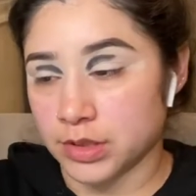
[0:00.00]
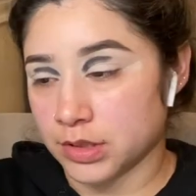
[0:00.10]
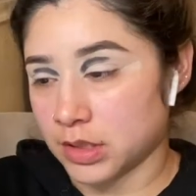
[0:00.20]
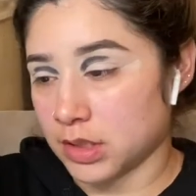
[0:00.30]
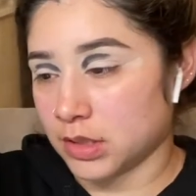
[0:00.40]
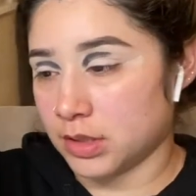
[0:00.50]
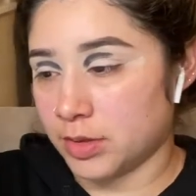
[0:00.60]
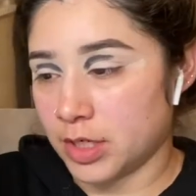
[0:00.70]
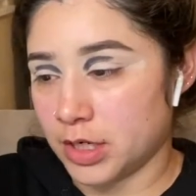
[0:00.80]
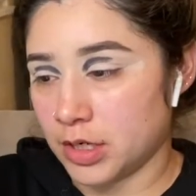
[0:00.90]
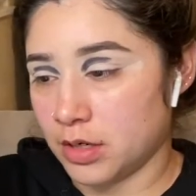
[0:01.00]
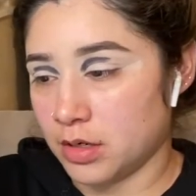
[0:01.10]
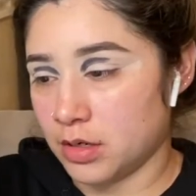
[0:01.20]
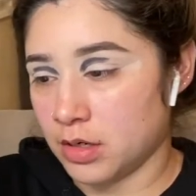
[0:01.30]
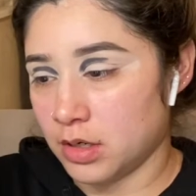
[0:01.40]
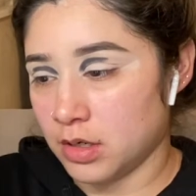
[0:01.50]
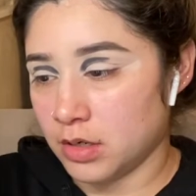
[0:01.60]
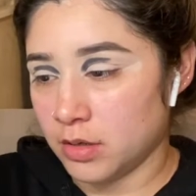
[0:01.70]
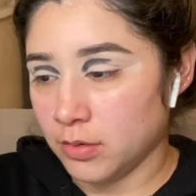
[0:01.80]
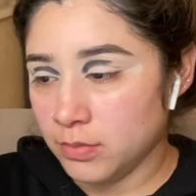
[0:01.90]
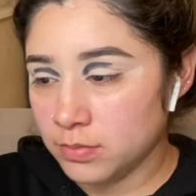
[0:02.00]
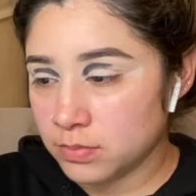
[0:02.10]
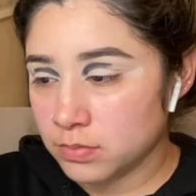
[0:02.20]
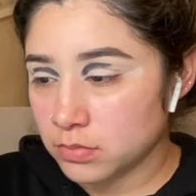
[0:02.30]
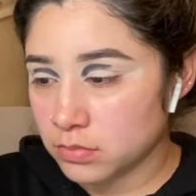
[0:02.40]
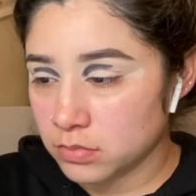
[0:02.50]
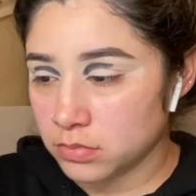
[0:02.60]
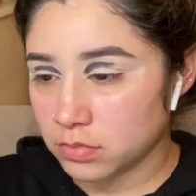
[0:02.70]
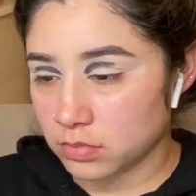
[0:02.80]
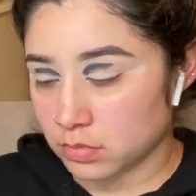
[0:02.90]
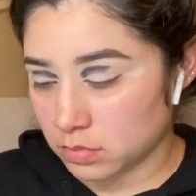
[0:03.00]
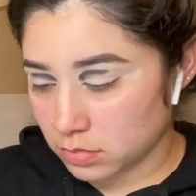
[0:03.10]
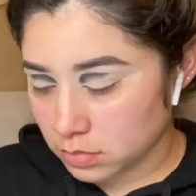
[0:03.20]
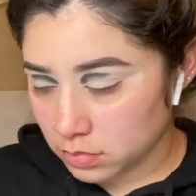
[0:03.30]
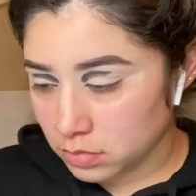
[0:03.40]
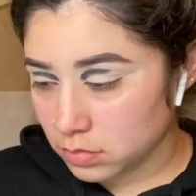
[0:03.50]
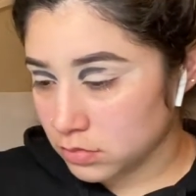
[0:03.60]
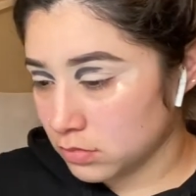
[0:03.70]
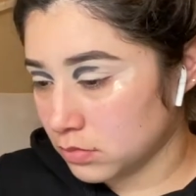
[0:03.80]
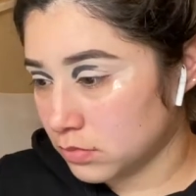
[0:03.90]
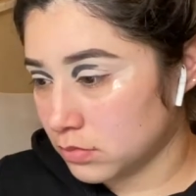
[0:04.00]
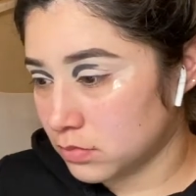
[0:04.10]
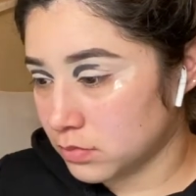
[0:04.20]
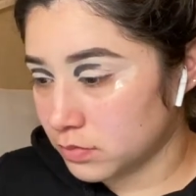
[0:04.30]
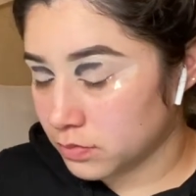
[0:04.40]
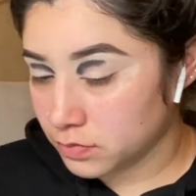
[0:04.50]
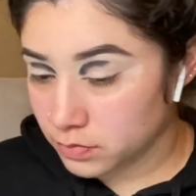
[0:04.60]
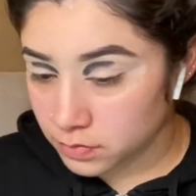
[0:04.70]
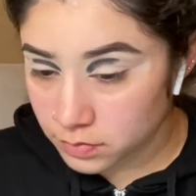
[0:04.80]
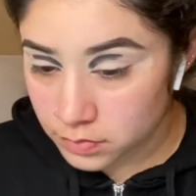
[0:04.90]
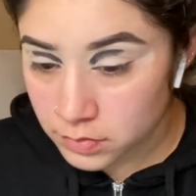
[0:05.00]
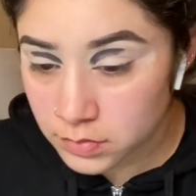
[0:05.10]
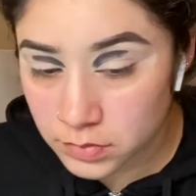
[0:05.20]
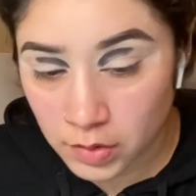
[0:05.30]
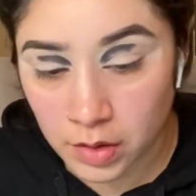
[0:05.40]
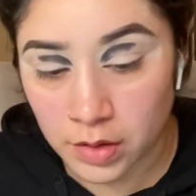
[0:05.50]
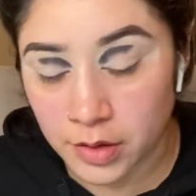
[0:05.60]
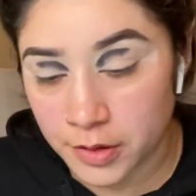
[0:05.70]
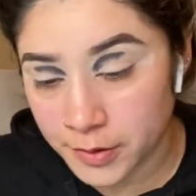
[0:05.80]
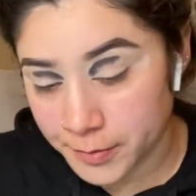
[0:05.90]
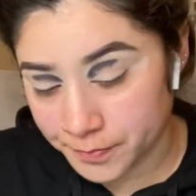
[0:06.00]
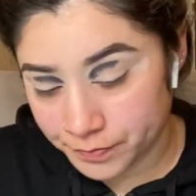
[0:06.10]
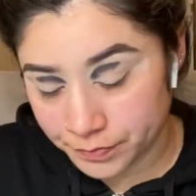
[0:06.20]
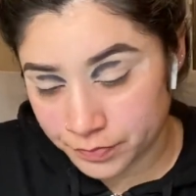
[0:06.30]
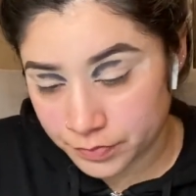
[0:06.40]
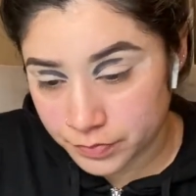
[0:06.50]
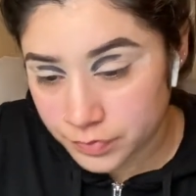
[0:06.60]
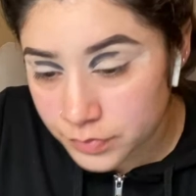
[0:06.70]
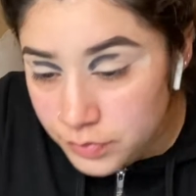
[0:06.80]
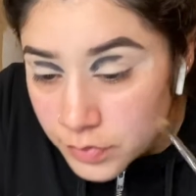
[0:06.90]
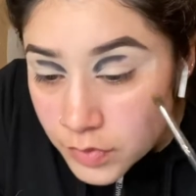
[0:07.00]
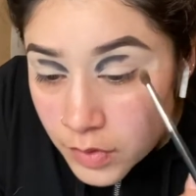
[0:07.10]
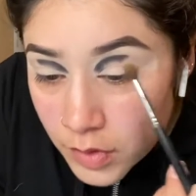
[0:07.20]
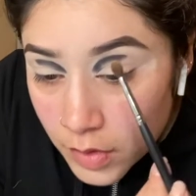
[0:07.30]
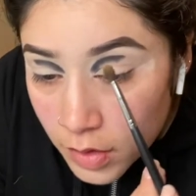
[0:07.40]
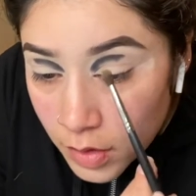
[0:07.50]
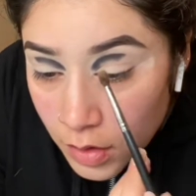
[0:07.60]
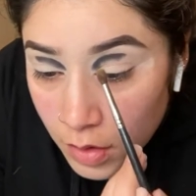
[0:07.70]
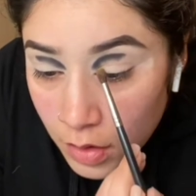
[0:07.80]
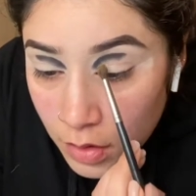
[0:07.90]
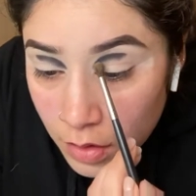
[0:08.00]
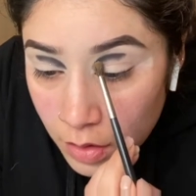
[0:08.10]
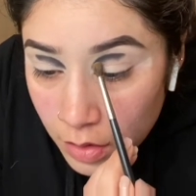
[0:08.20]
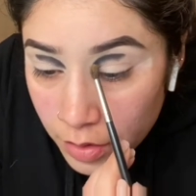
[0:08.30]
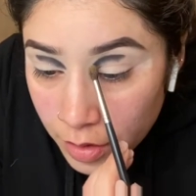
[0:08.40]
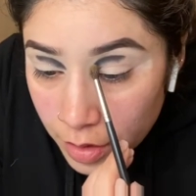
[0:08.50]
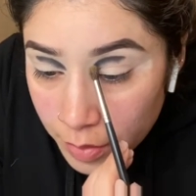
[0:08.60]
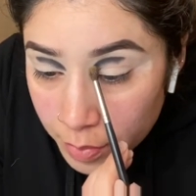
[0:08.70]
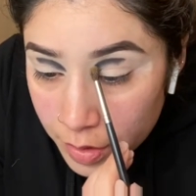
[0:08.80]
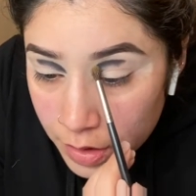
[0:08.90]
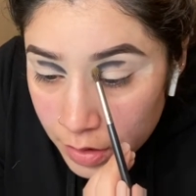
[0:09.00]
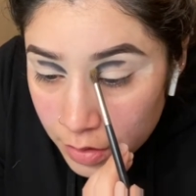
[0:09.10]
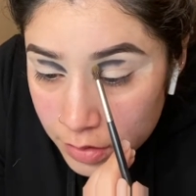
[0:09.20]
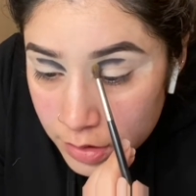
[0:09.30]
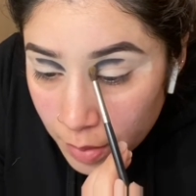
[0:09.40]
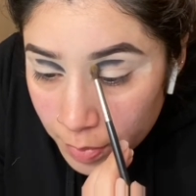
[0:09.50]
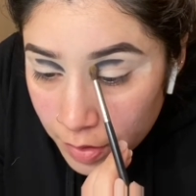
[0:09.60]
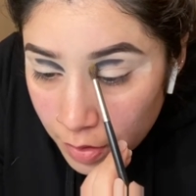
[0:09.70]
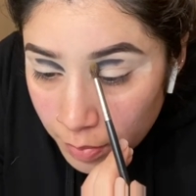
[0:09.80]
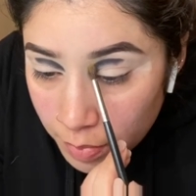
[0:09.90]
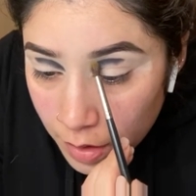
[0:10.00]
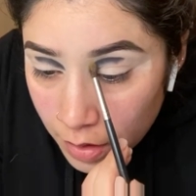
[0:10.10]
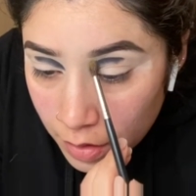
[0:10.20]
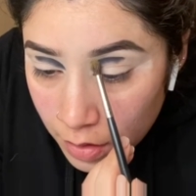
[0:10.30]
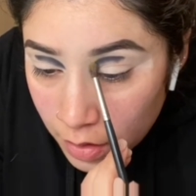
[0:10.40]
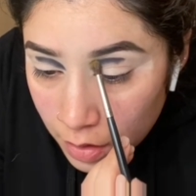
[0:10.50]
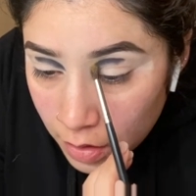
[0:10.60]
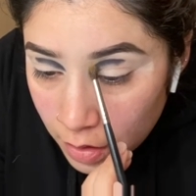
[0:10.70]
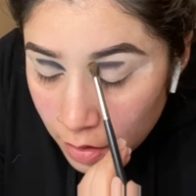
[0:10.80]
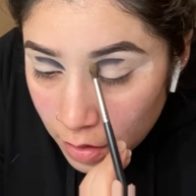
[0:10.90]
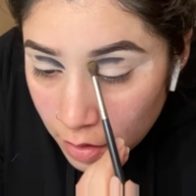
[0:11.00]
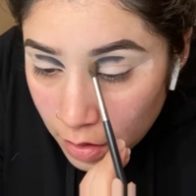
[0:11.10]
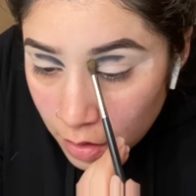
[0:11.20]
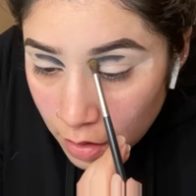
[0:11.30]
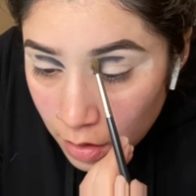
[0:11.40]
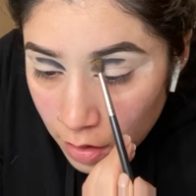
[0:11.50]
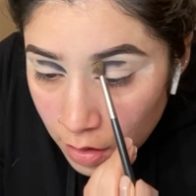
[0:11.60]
Now going with a fluffy brush, and we're going to go with that tan brown color, and we're going to put that on top of that black so we can blend out